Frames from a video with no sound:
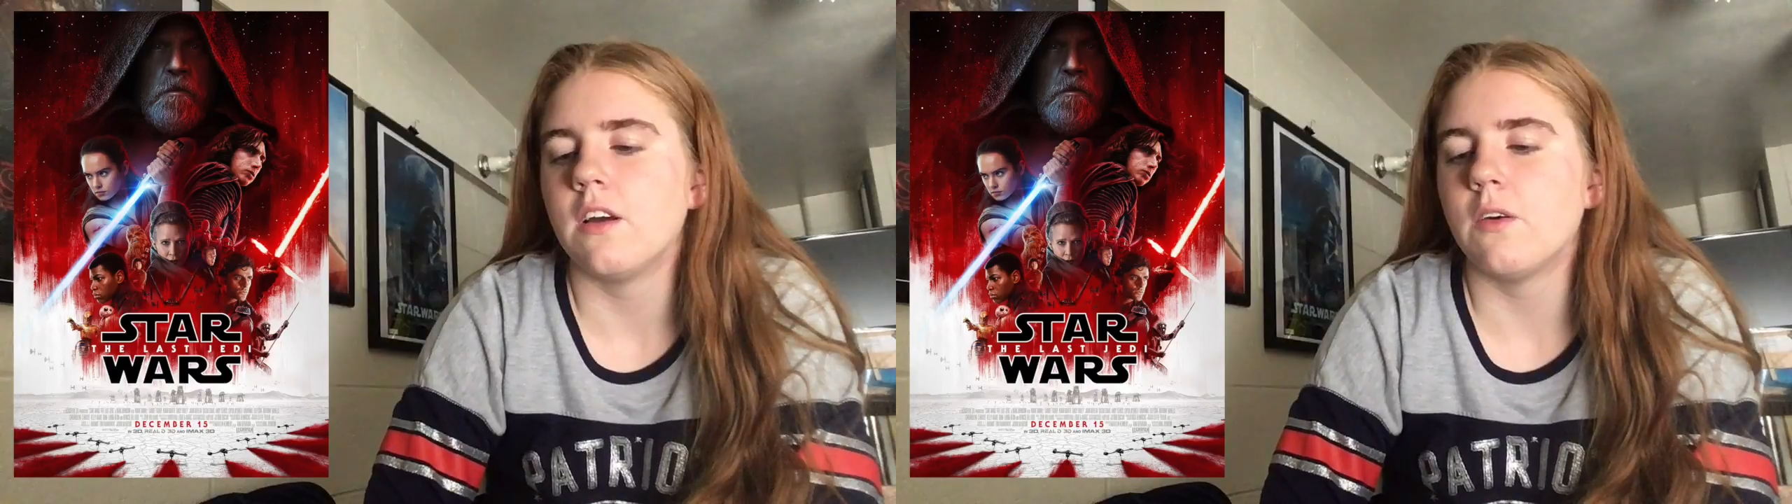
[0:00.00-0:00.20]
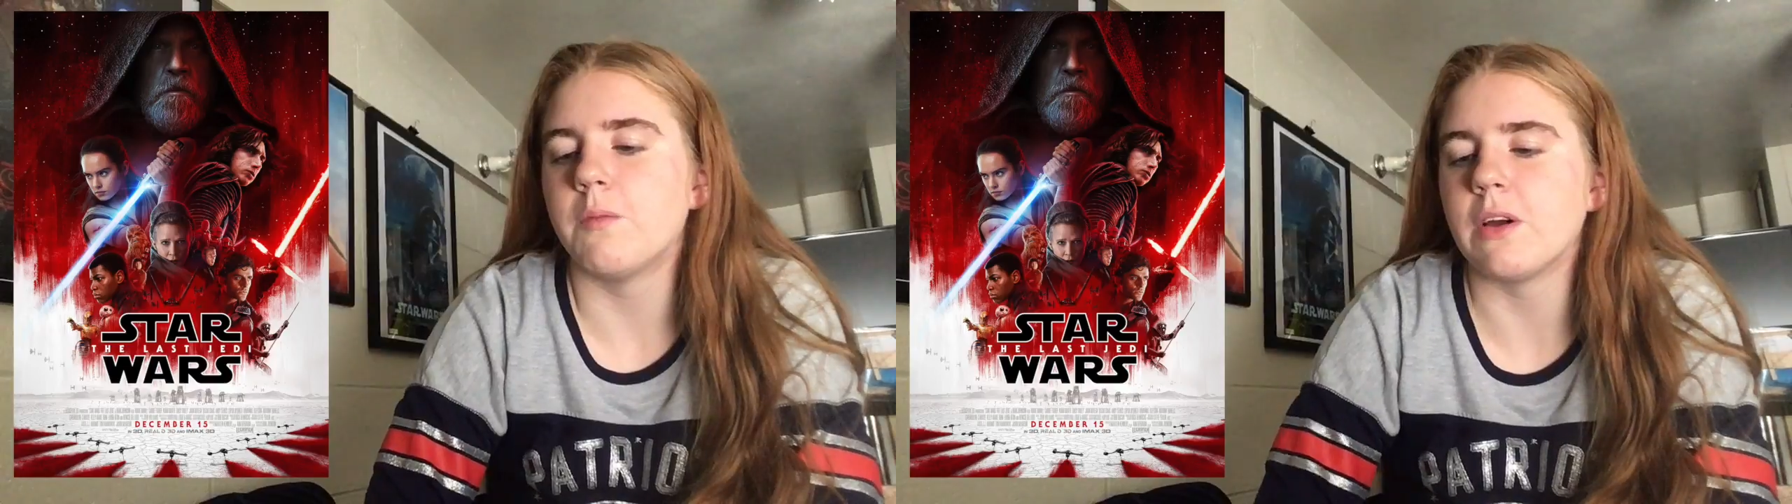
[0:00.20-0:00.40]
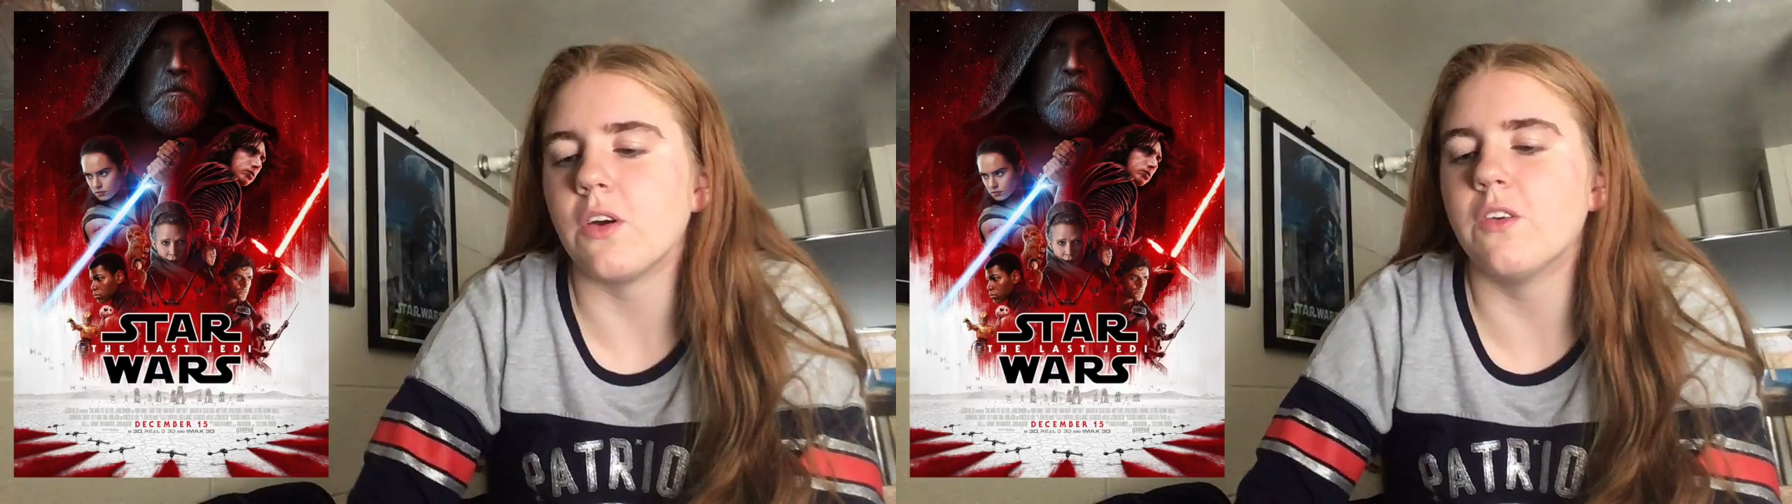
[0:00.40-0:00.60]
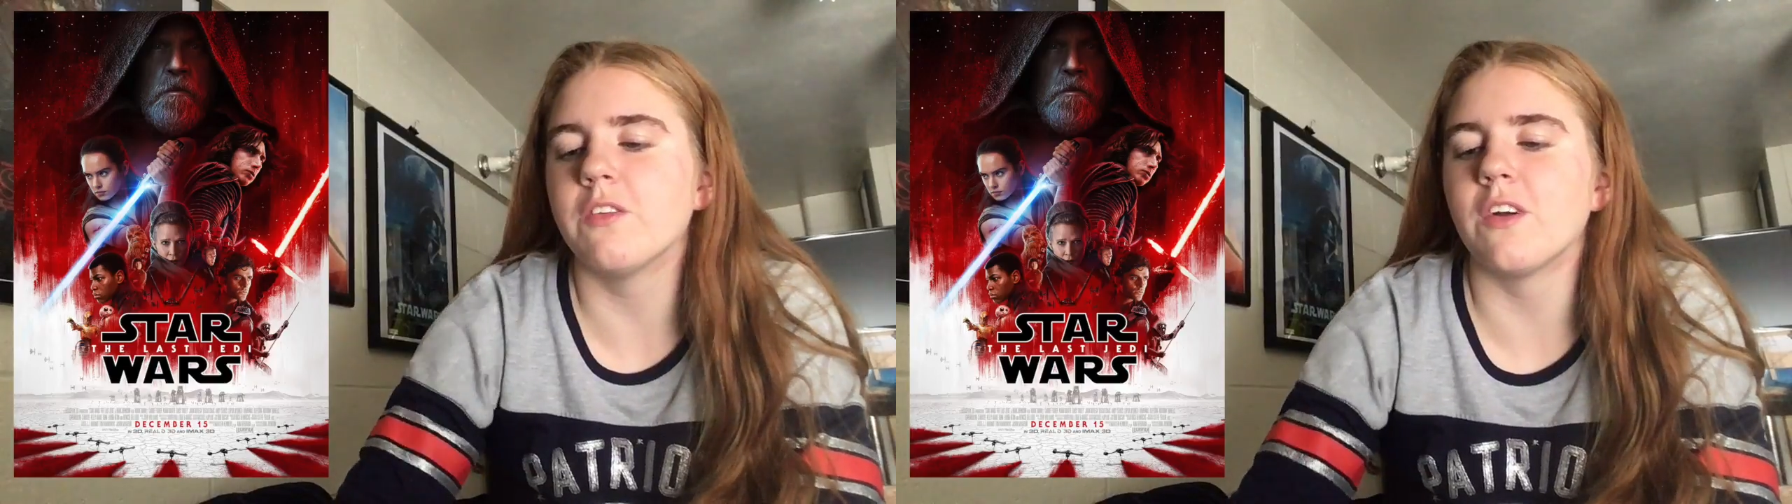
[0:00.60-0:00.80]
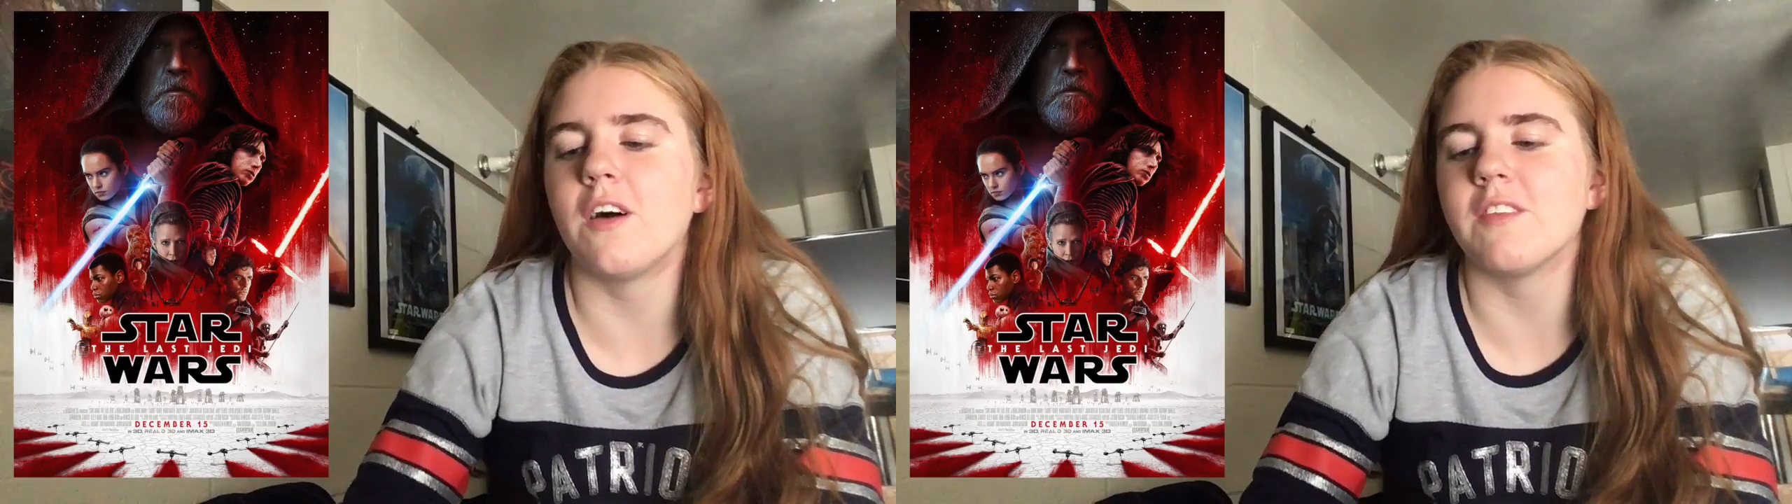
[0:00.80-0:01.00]
what my
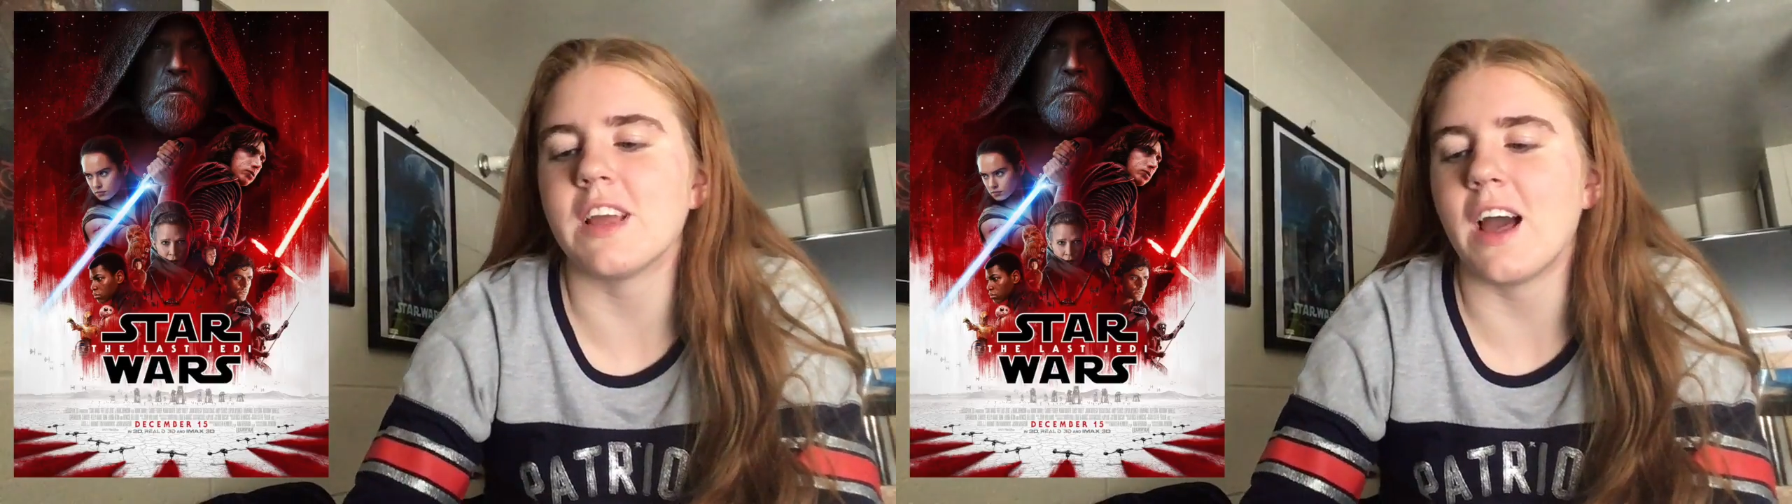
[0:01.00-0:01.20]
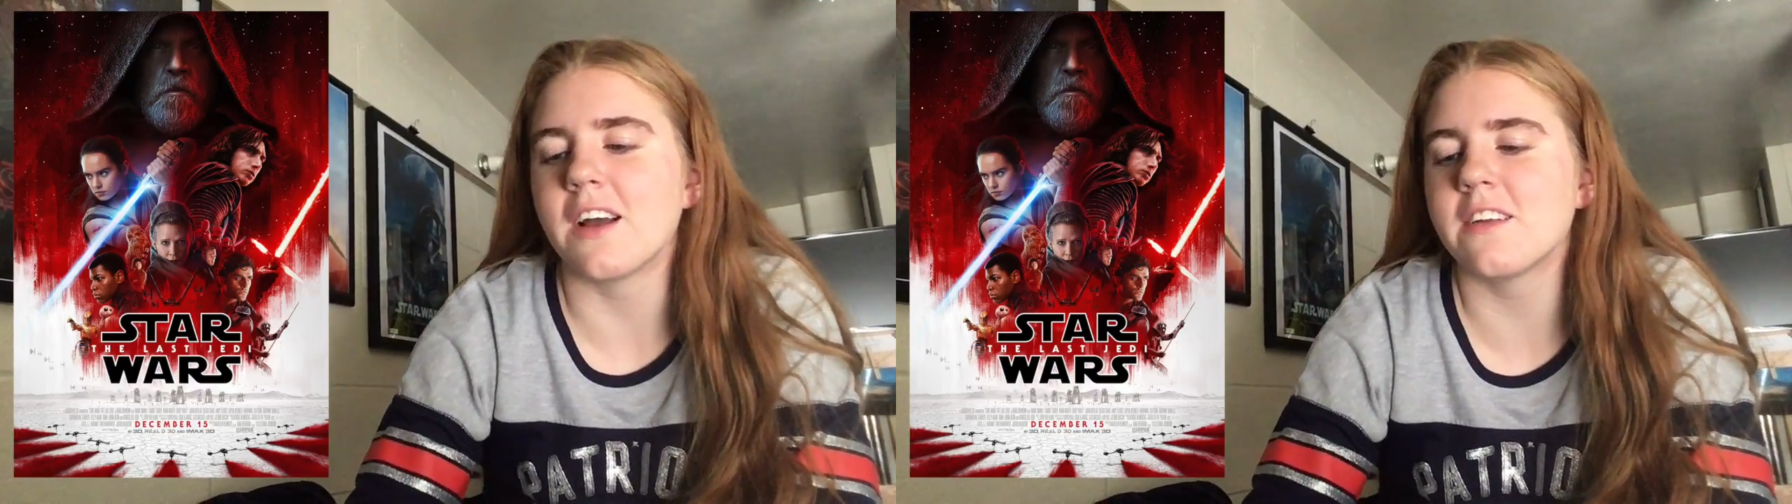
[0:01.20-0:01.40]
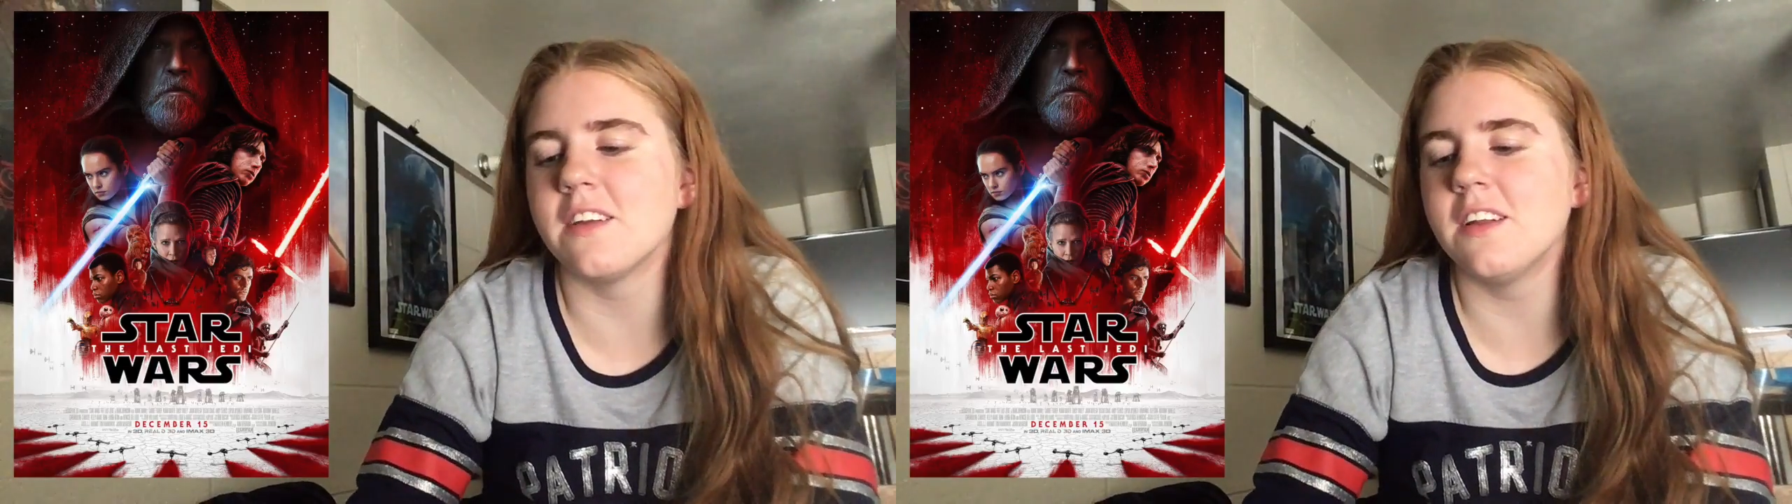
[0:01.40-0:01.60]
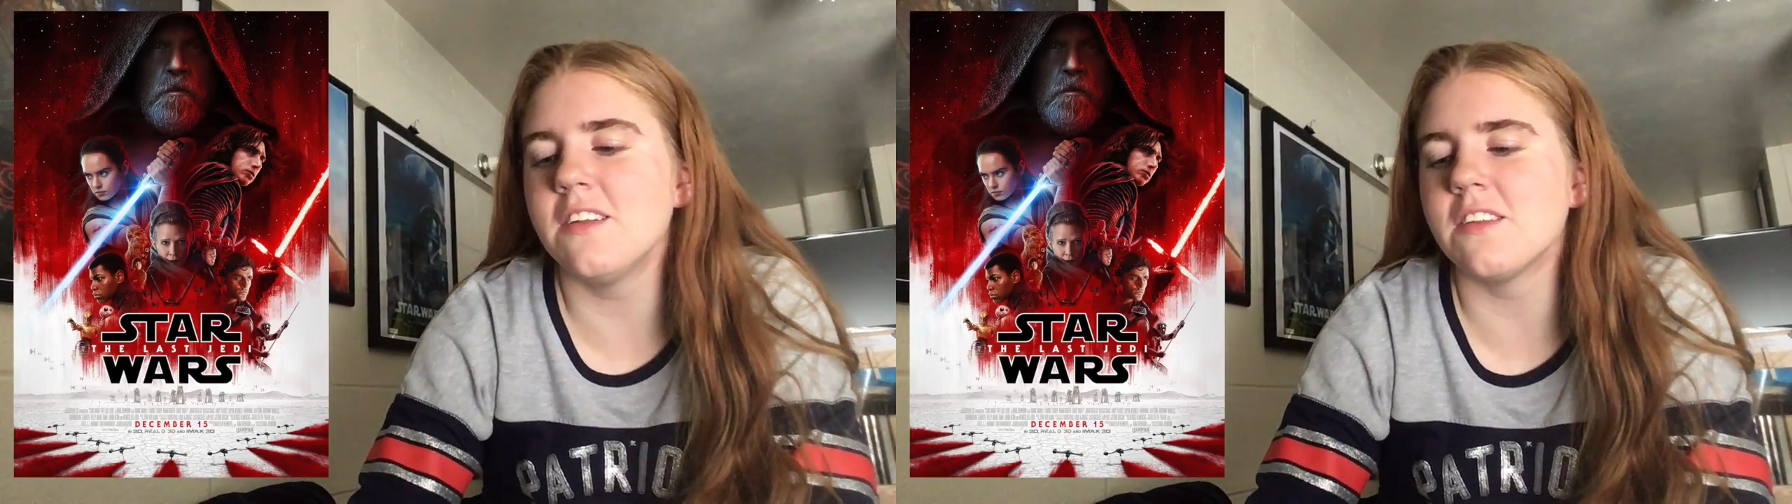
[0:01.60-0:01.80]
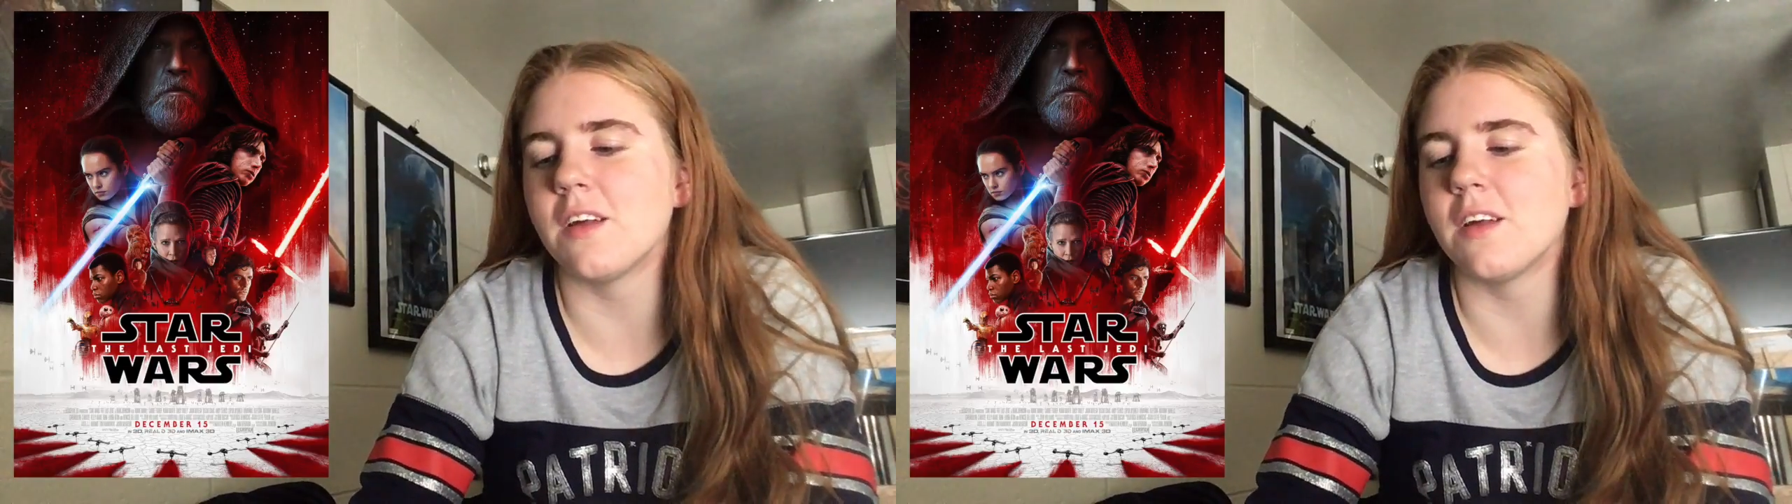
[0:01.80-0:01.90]
overall reaction is.